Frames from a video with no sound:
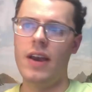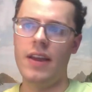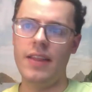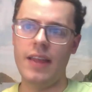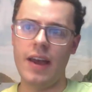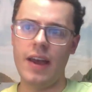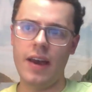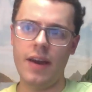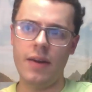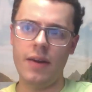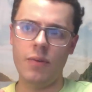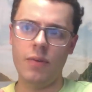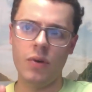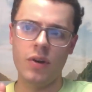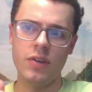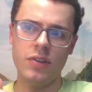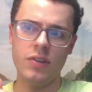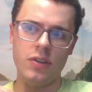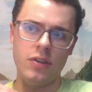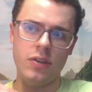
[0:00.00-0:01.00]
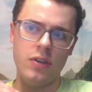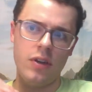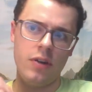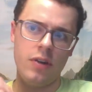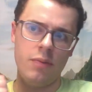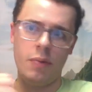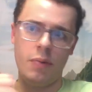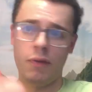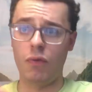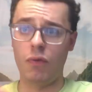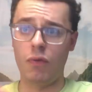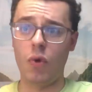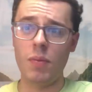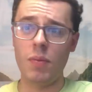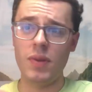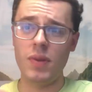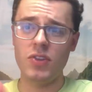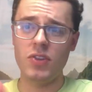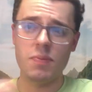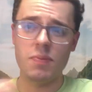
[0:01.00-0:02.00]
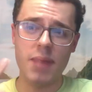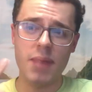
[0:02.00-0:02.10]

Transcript: and that was performance,